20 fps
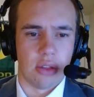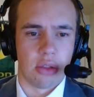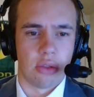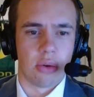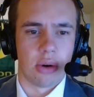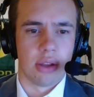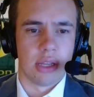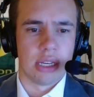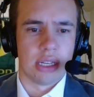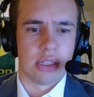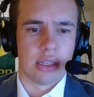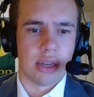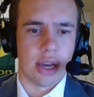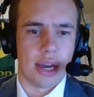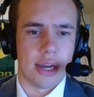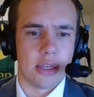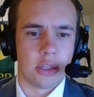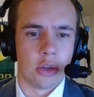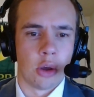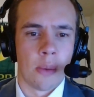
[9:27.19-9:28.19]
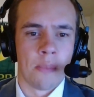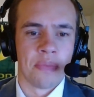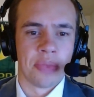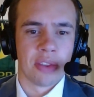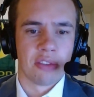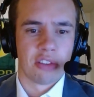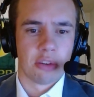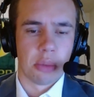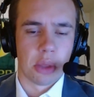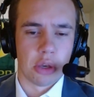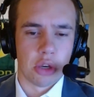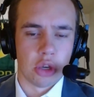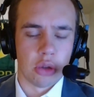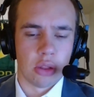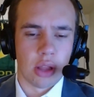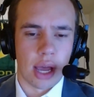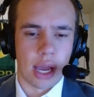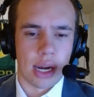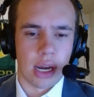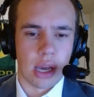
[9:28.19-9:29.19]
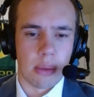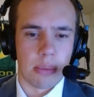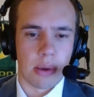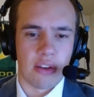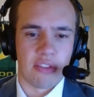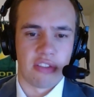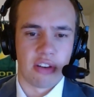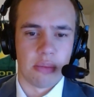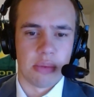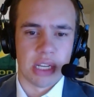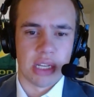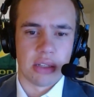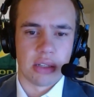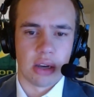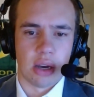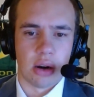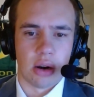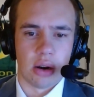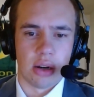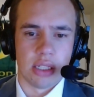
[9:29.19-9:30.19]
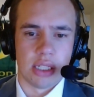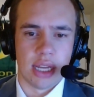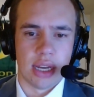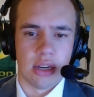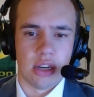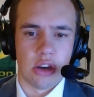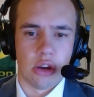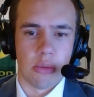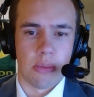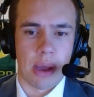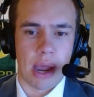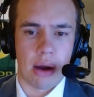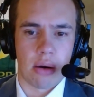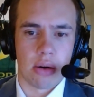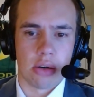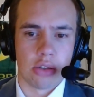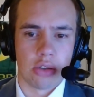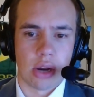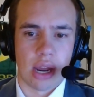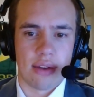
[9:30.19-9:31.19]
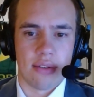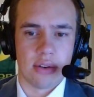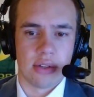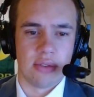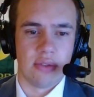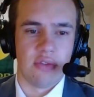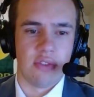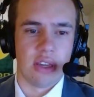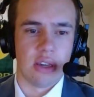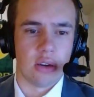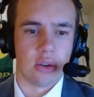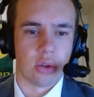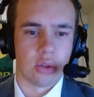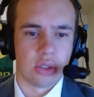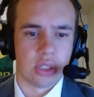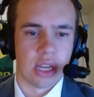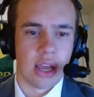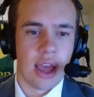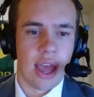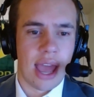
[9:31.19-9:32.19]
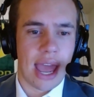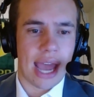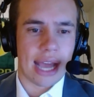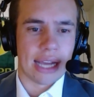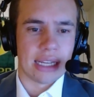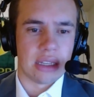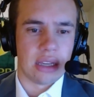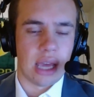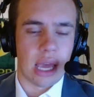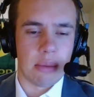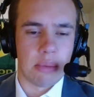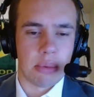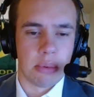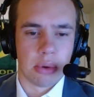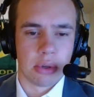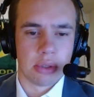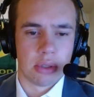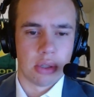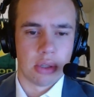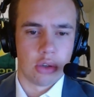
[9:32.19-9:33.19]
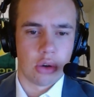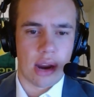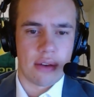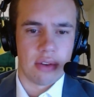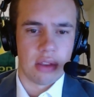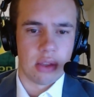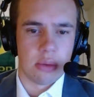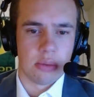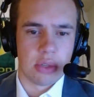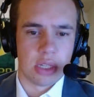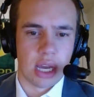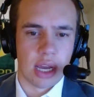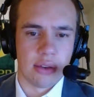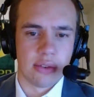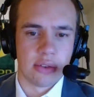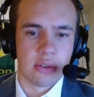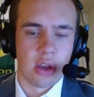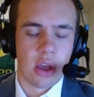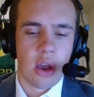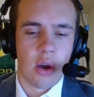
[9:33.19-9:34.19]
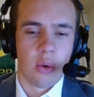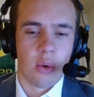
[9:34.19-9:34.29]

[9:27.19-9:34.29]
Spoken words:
The thrilling designs from the new lineup from Nissan are intended to power drivers and vehicles as capable as the driver themselves.